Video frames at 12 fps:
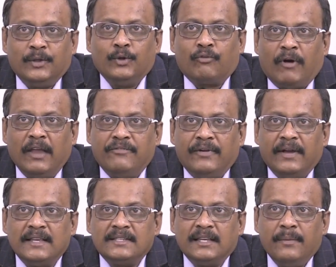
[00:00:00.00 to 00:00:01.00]
your wife
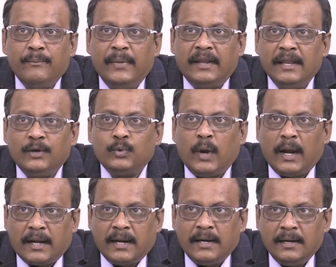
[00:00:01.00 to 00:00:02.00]
has a meeting to
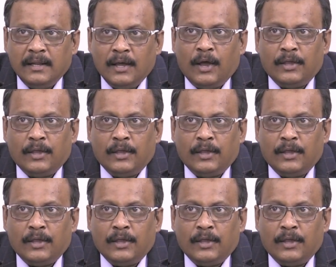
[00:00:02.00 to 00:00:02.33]
attend,